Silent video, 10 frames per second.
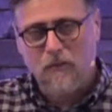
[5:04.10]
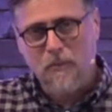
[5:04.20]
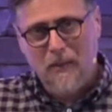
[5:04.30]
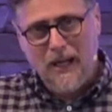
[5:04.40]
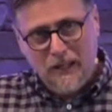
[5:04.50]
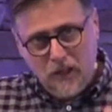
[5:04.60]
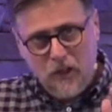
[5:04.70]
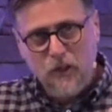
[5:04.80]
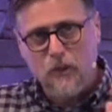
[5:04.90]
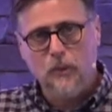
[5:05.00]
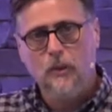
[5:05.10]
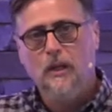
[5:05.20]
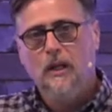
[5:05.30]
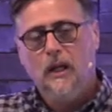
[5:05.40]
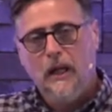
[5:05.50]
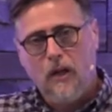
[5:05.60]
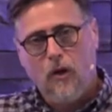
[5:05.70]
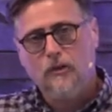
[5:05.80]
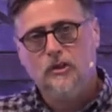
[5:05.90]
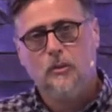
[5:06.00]
remind you and
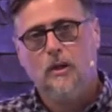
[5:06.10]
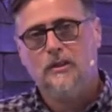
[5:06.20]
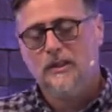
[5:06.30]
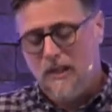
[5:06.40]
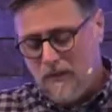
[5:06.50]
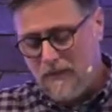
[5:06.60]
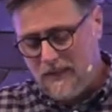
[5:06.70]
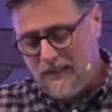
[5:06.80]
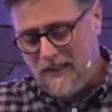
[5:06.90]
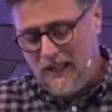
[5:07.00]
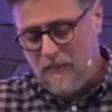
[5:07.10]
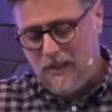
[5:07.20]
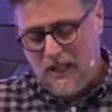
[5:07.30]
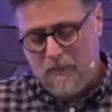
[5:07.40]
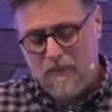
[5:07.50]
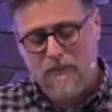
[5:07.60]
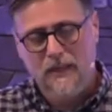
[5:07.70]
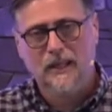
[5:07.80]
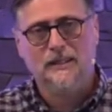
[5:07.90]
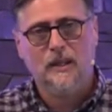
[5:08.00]
also ourselves at the same time of
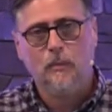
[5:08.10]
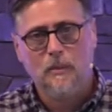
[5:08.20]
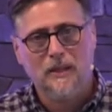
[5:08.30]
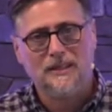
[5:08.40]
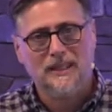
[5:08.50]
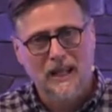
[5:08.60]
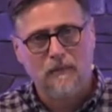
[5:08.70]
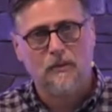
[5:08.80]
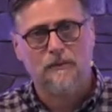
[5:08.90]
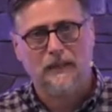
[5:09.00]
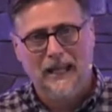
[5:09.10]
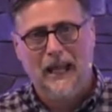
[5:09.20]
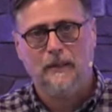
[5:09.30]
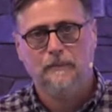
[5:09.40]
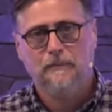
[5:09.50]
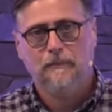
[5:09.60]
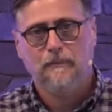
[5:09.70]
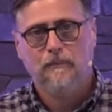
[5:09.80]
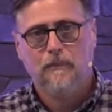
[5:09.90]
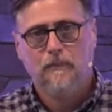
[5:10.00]
things that we must never forget.
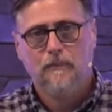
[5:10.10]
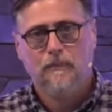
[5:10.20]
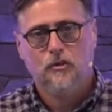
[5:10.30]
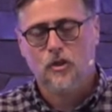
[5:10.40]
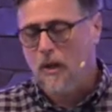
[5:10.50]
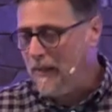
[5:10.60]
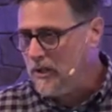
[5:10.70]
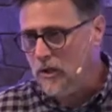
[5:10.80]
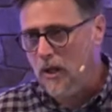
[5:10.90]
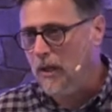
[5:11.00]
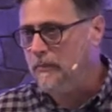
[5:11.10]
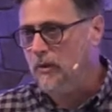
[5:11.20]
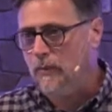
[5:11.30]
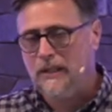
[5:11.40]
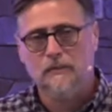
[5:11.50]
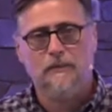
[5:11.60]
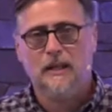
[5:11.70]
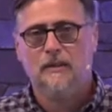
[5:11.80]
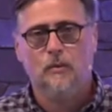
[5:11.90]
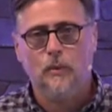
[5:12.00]
It's not my job to
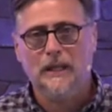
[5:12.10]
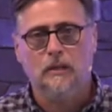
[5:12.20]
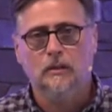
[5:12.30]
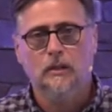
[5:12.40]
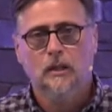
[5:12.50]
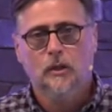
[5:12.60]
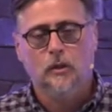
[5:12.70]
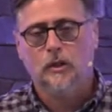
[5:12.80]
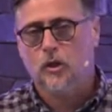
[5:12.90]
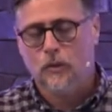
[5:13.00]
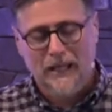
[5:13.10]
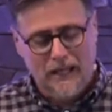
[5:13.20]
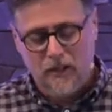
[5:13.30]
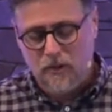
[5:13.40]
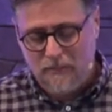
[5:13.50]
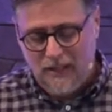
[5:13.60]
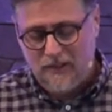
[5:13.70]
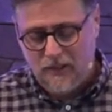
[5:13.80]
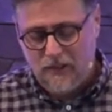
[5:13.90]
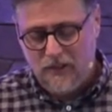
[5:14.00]
reinvent the wheel or to create a new
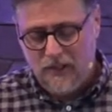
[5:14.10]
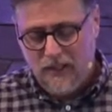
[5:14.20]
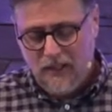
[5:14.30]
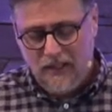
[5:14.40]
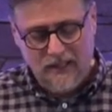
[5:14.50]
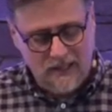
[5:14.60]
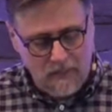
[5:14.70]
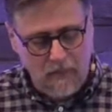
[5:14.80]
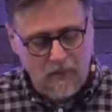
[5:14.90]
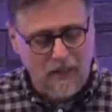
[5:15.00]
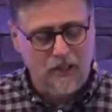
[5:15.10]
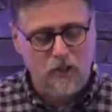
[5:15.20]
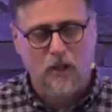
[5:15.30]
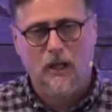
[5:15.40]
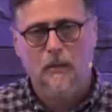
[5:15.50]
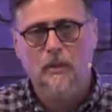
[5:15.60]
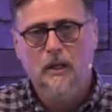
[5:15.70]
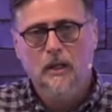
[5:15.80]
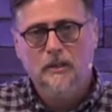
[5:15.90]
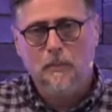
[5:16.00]
message. It is simply my job
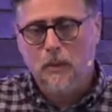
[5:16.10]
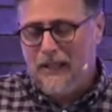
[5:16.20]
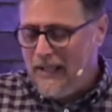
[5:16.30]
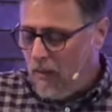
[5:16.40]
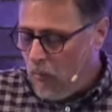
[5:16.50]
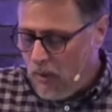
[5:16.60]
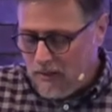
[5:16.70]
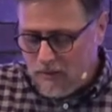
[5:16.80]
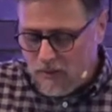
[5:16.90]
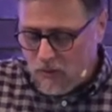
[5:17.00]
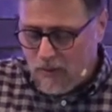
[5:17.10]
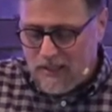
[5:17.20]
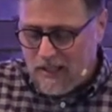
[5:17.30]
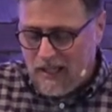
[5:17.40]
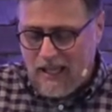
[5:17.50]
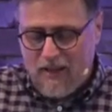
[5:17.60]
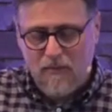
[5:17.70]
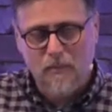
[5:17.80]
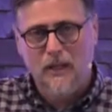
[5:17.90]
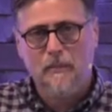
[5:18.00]
to play that one string that I have
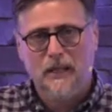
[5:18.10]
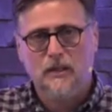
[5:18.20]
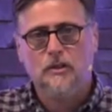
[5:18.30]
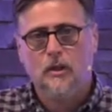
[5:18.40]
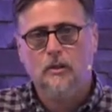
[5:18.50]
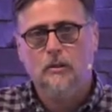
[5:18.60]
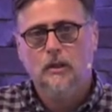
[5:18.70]
on my banjo